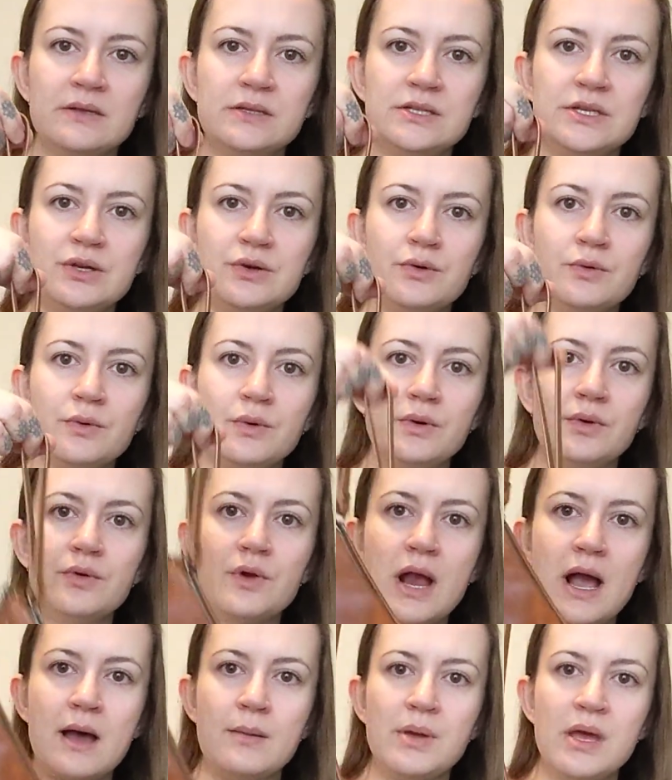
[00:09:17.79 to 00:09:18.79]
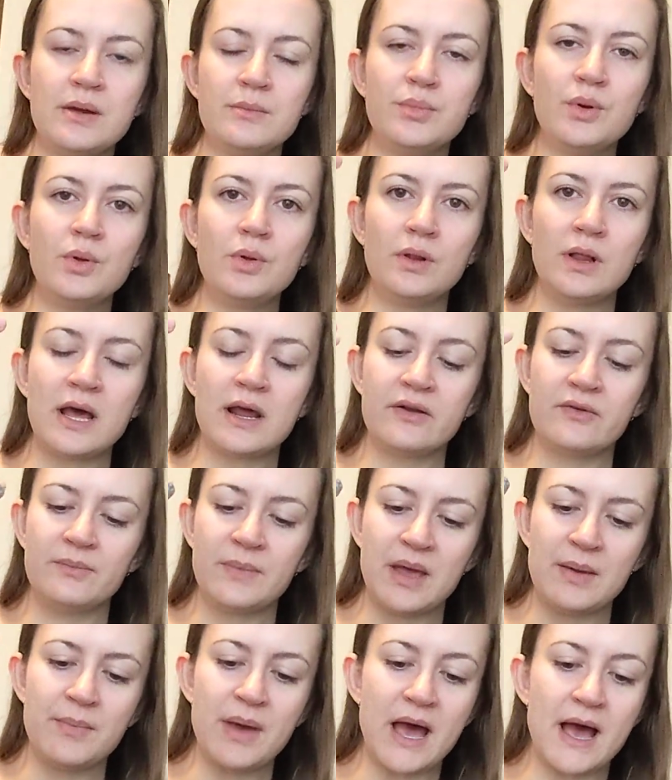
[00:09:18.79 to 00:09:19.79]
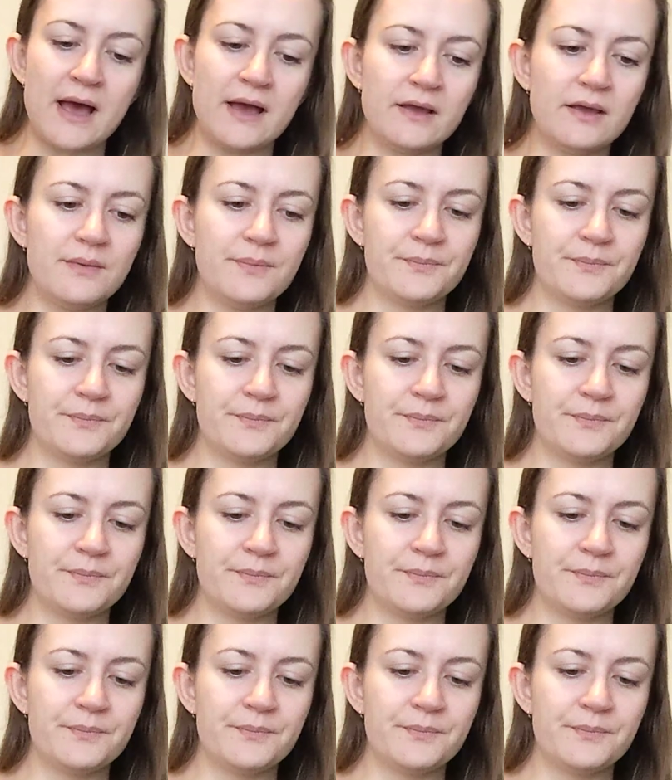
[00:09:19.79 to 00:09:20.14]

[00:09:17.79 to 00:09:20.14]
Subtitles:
to grab and pull out of my bag.